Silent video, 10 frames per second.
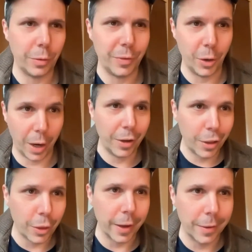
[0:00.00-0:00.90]
view,
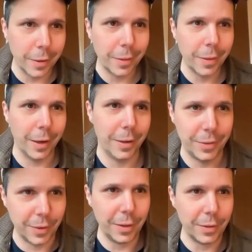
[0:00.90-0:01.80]
everything that
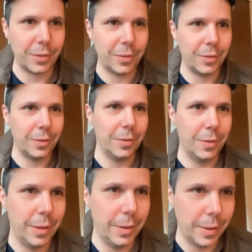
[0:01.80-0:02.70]
exists
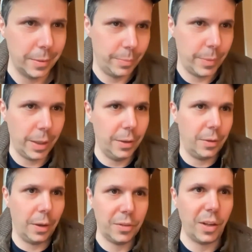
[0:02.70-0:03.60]
is
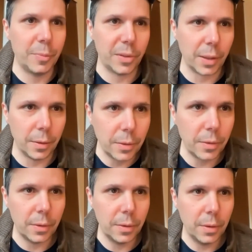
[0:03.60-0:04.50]
a
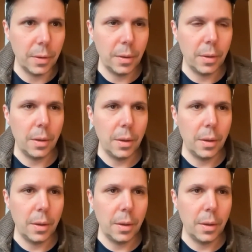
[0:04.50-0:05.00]
substance. So